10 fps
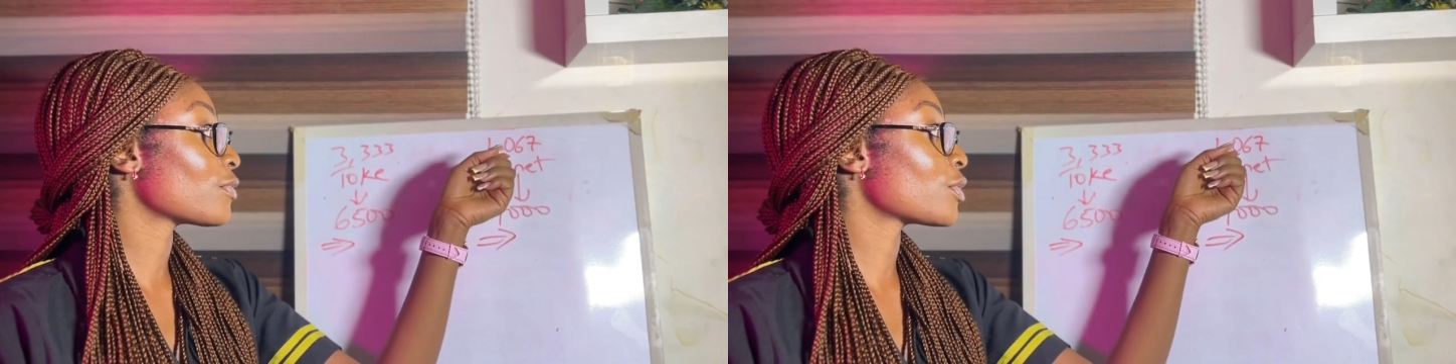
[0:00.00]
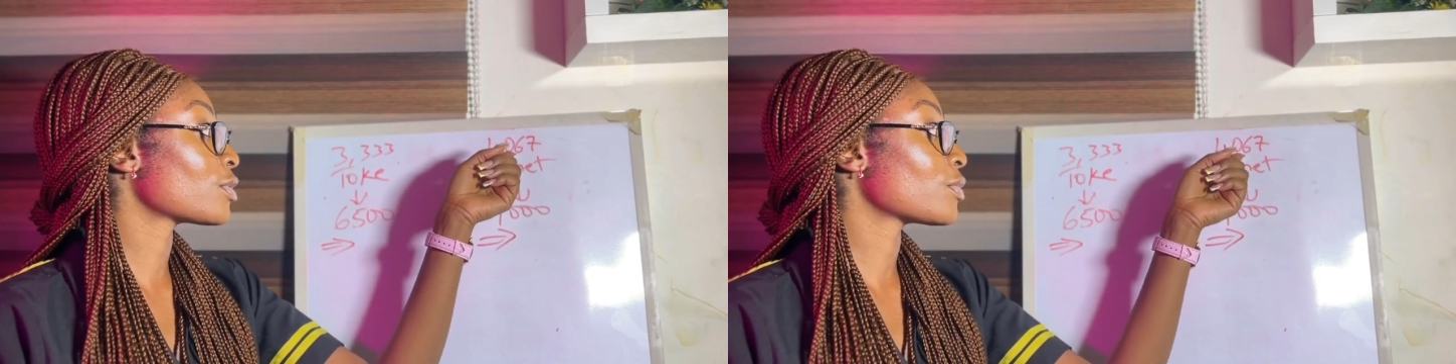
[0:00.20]

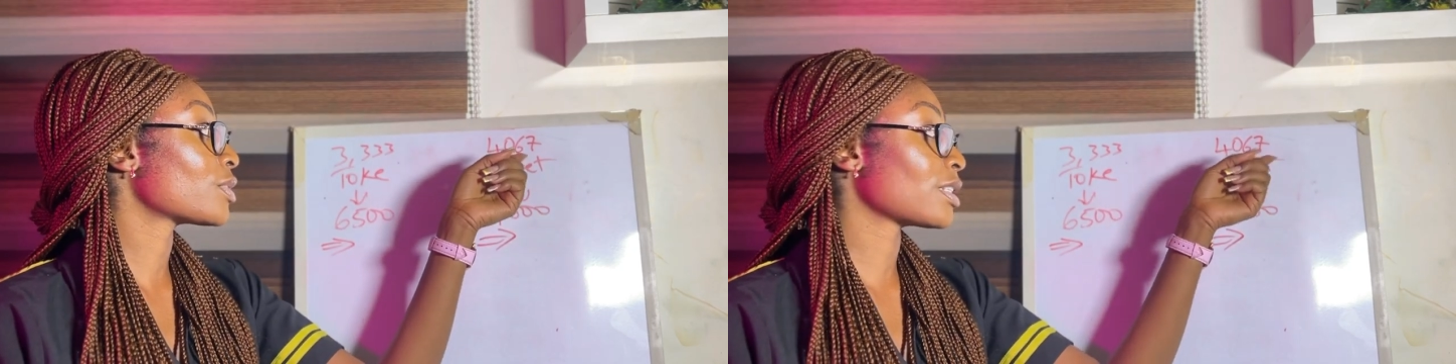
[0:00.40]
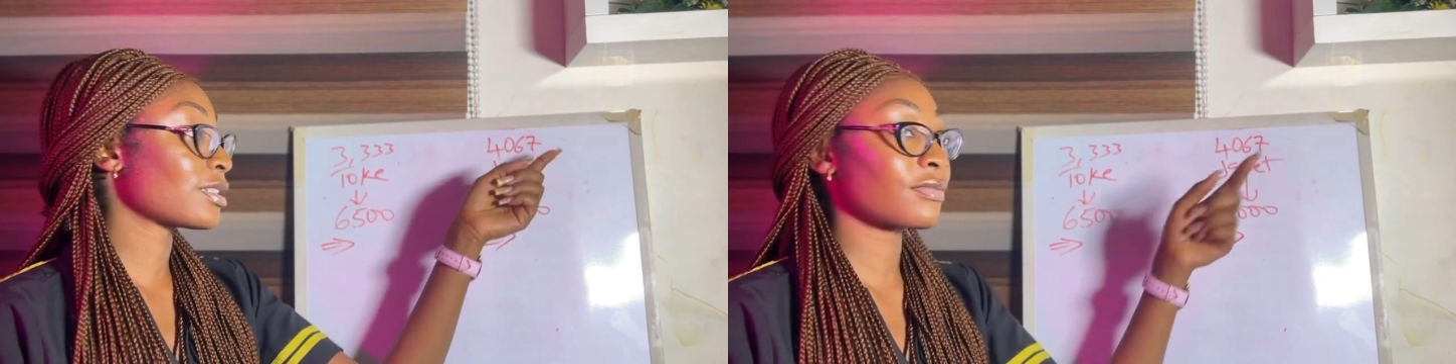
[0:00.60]

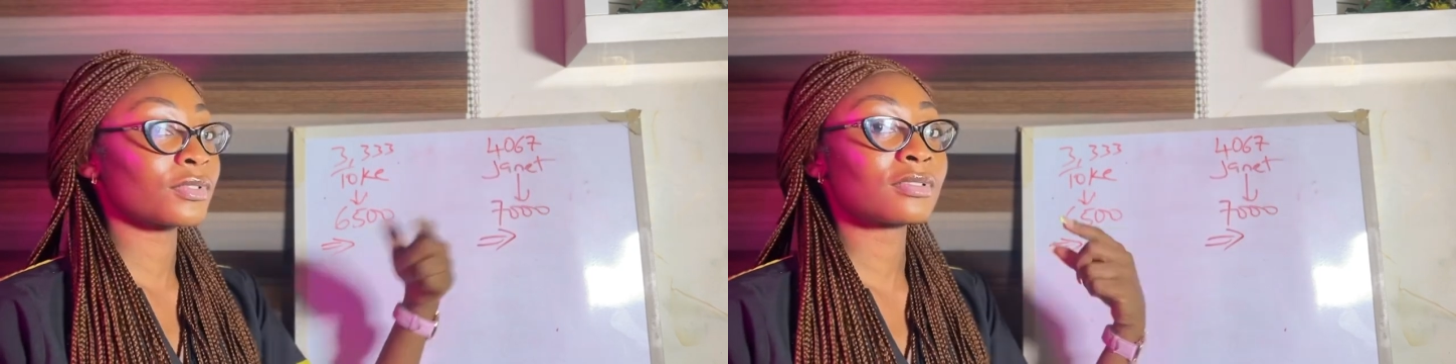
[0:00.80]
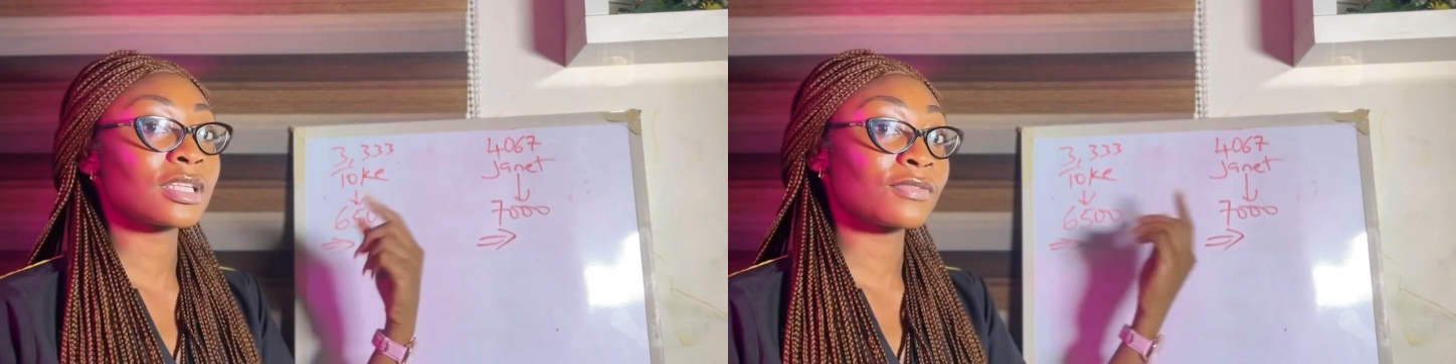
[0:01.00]

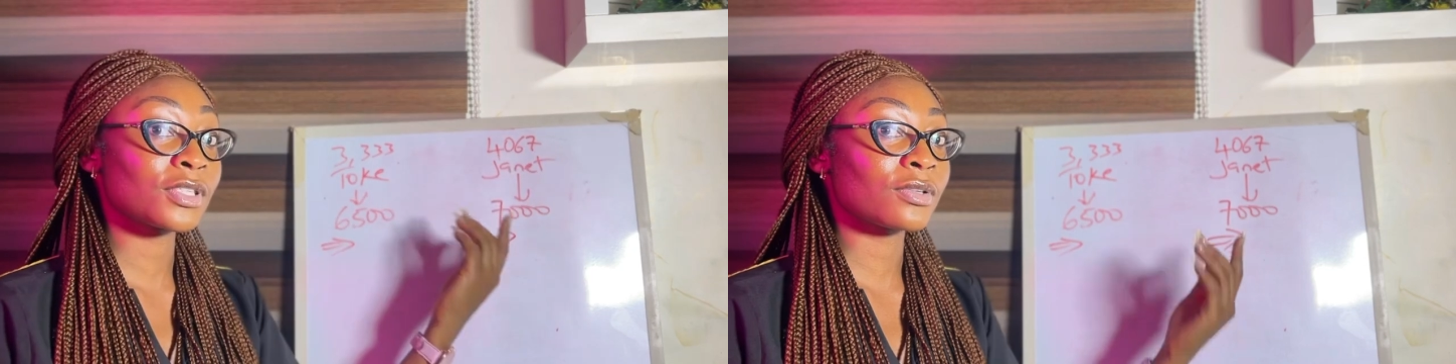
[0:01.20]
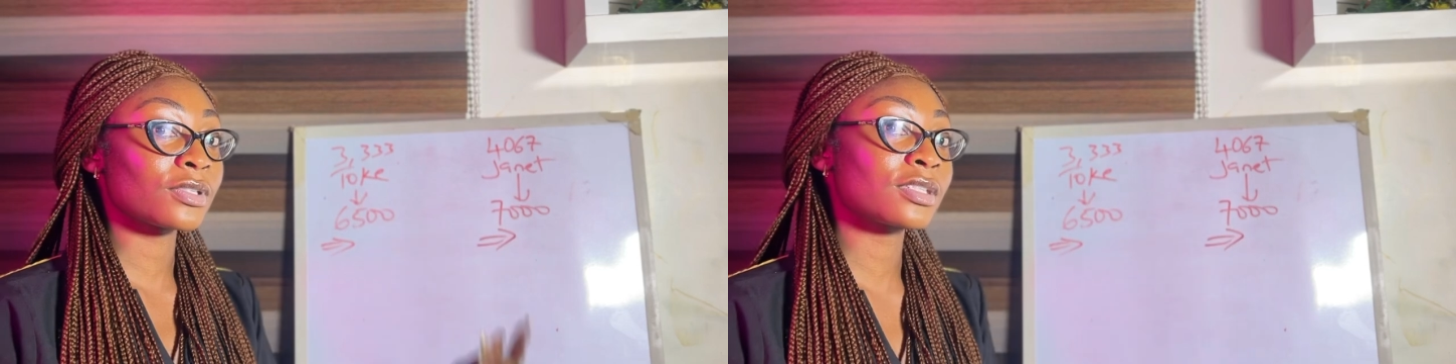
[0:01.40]
4067. That's
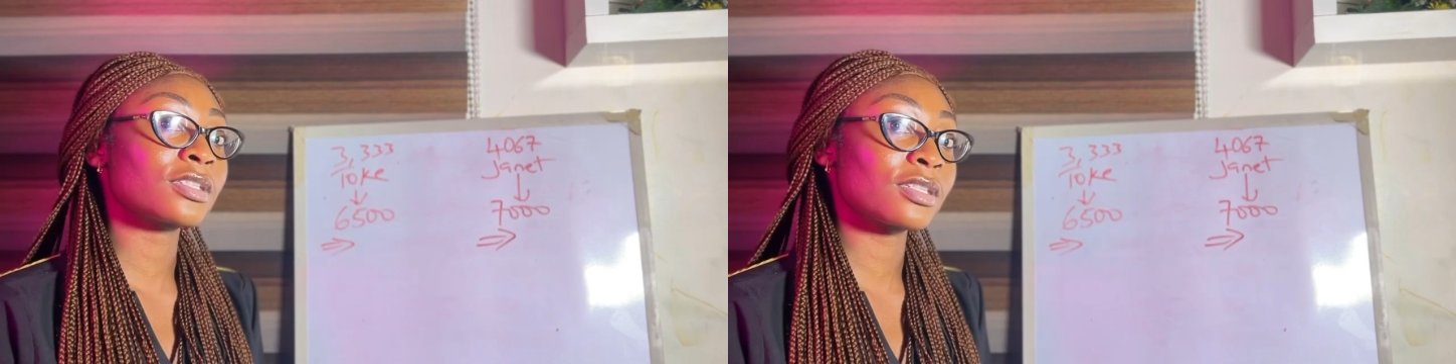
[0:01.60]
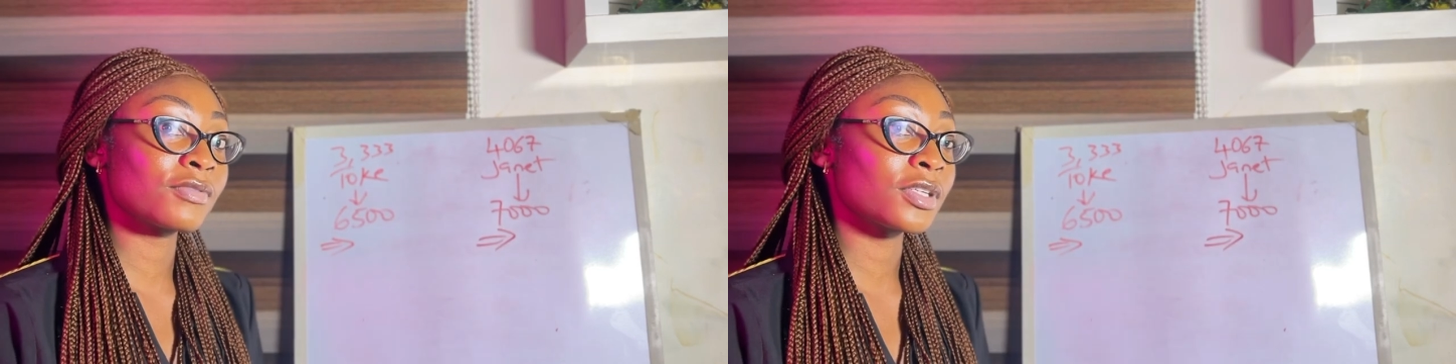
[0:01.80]

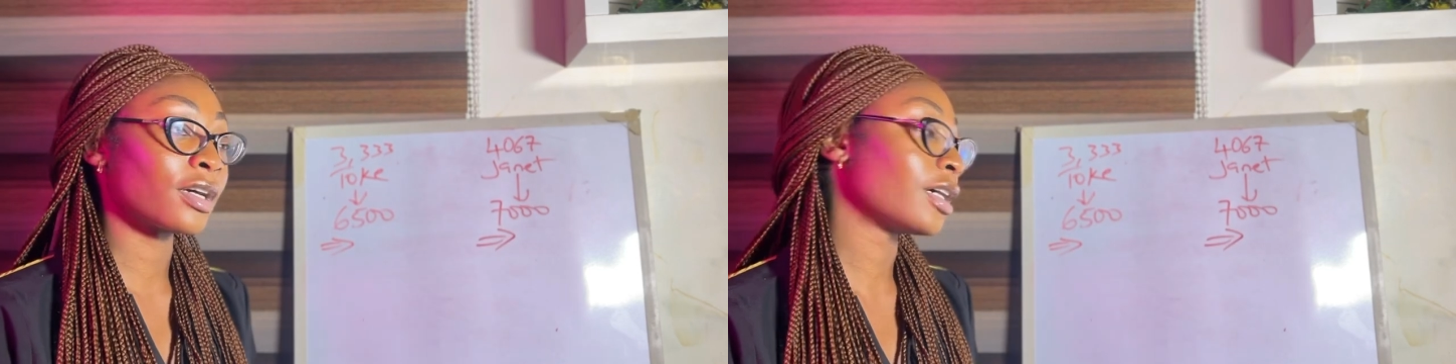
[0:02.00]
4,067 naira.